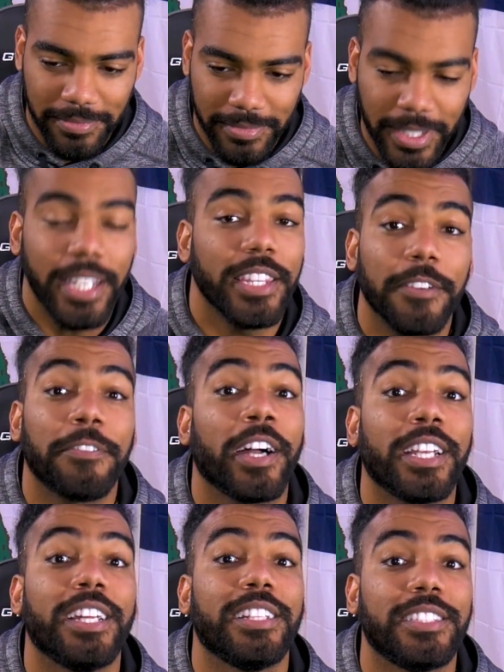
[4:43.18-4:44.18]
getting the
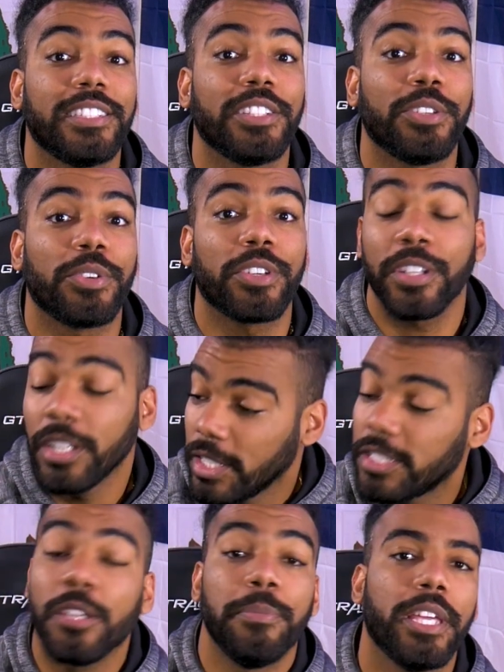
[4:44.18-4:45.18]
finances in order
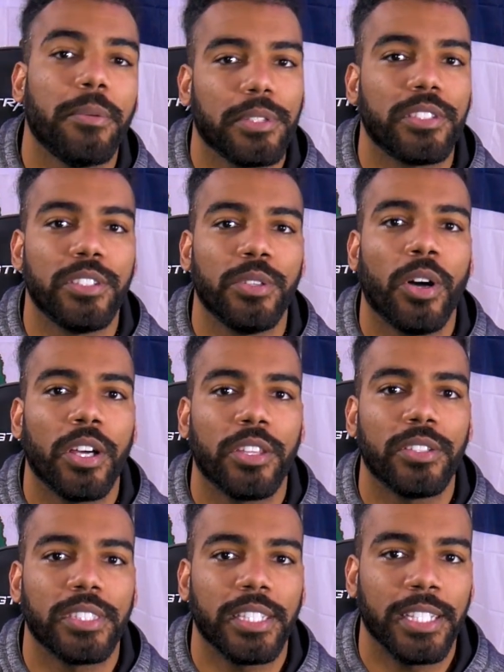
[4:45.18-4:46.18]
to be able to do all
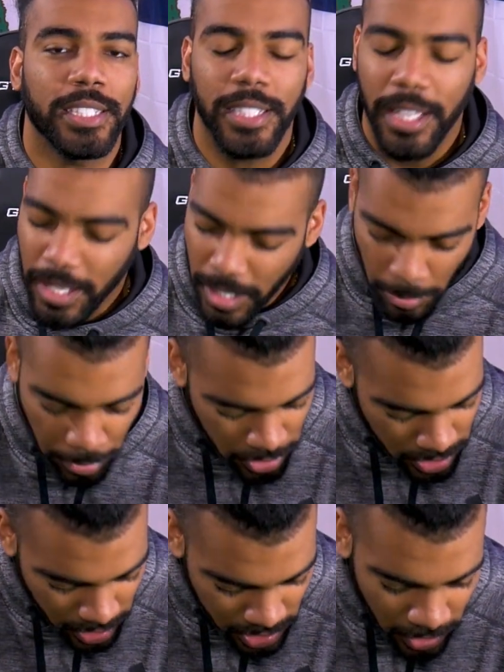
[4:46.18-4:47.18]
those things. I
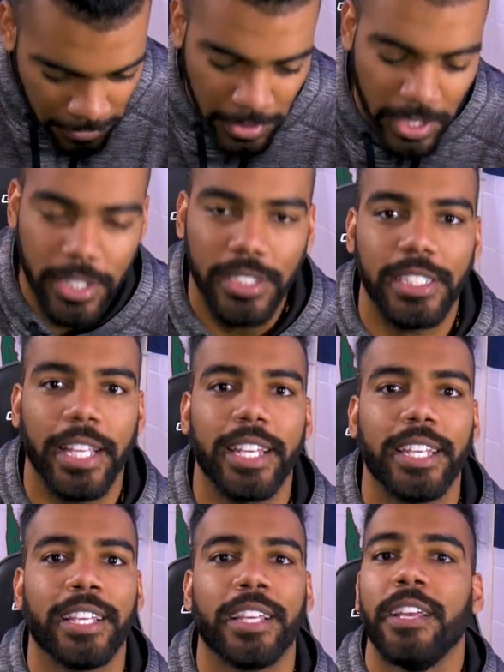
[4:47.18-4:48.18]
appreciate y'all for
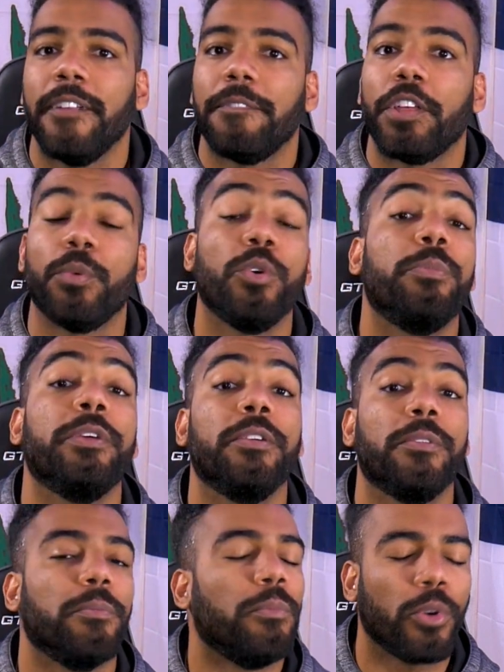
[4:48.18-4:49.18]
understanding. There will
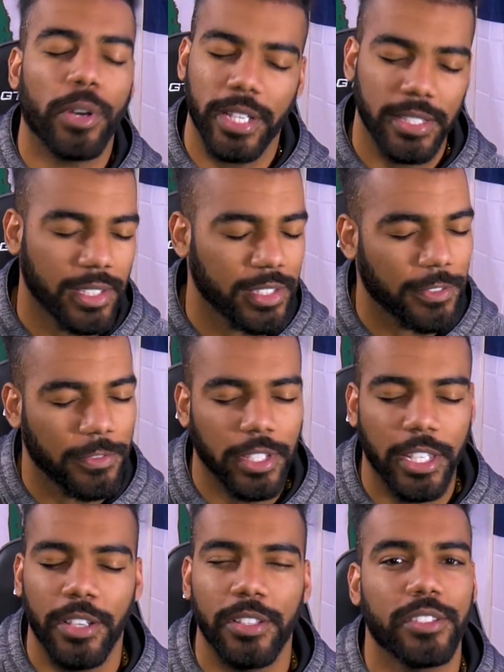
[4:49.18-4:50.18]
be more consistent
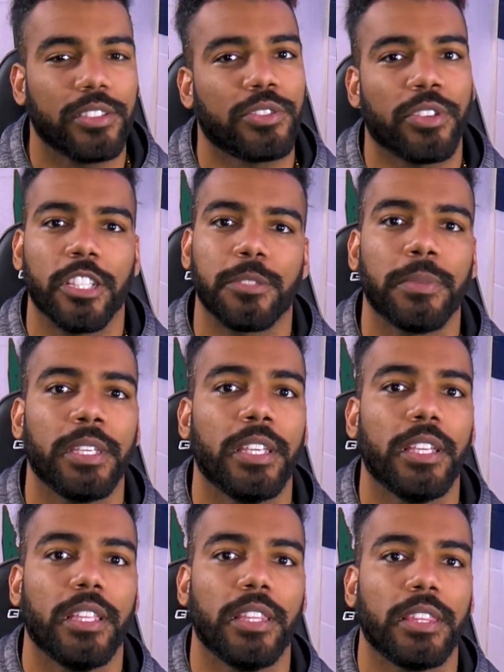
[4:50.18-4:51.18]
videos. Trust
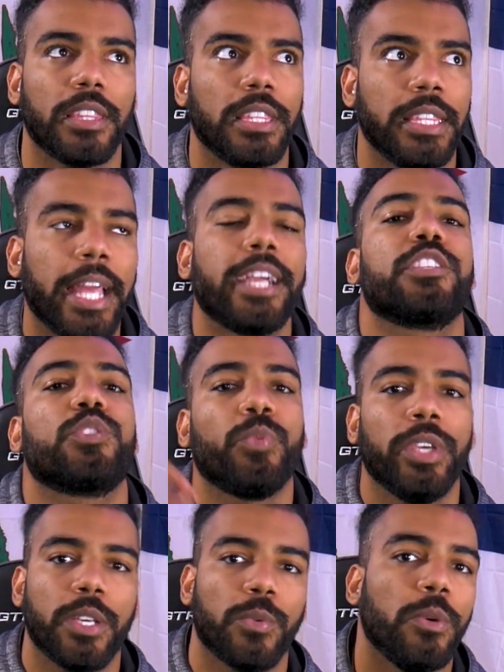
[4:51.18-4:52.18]
me, next
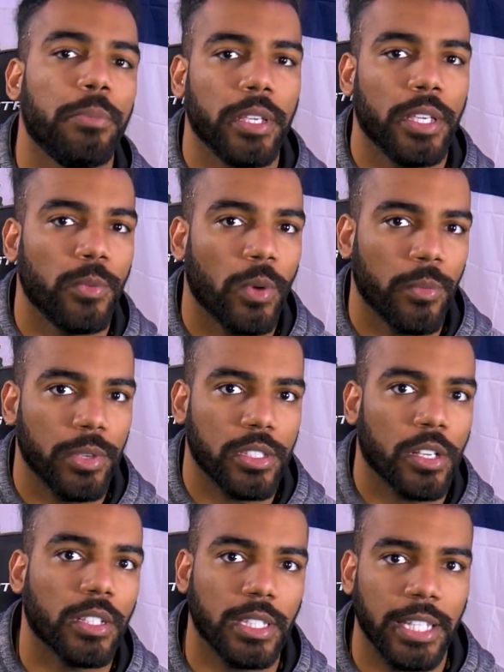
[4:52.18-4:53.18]
week will be when we
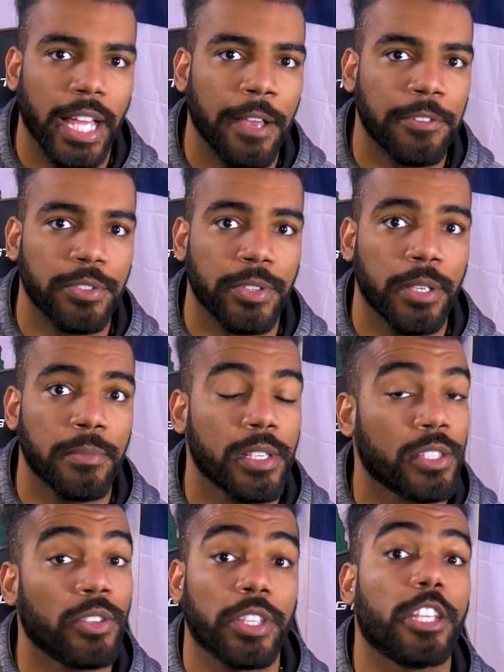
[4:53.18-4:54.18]
start the live streams.
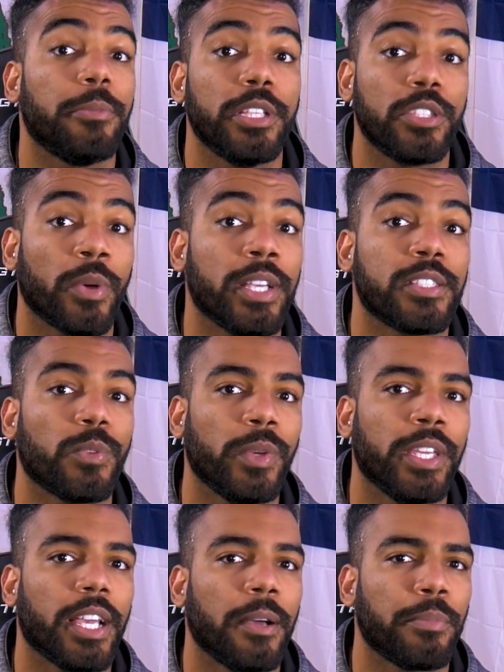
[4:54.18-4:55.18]
It's only going to be twice a
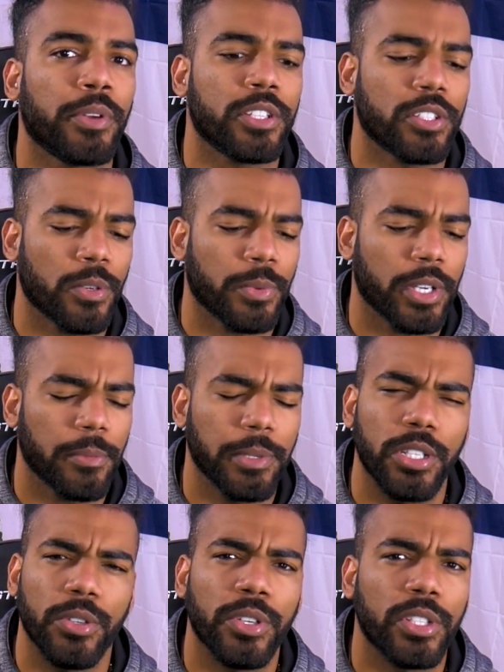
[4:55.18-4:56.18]
week. I'm pretty sure we're going to
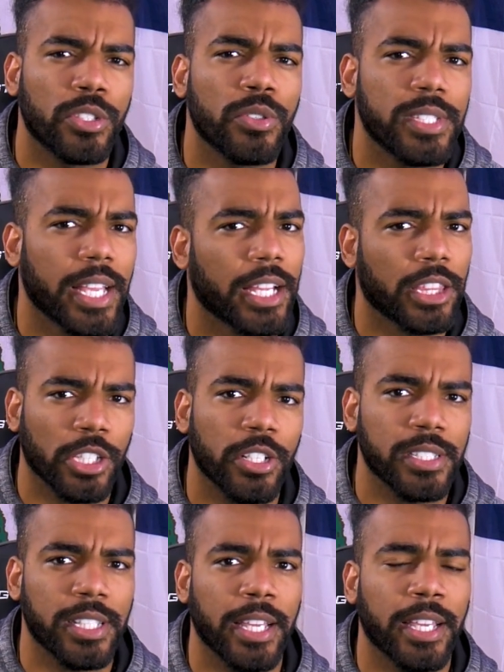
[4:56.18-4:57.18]
be doing Tuesday and
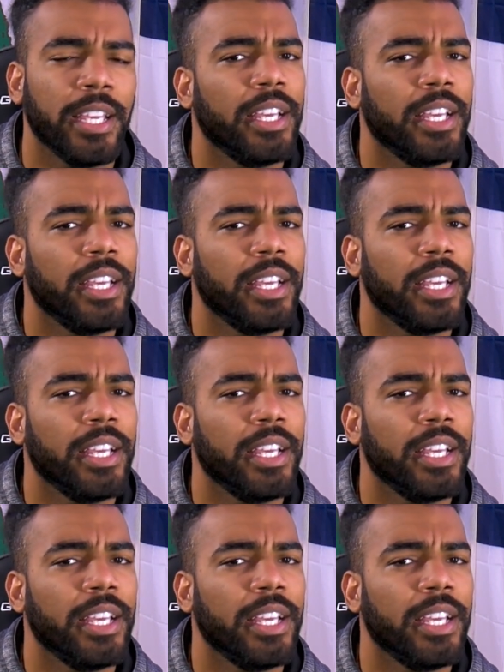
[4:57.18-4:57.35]
Thursday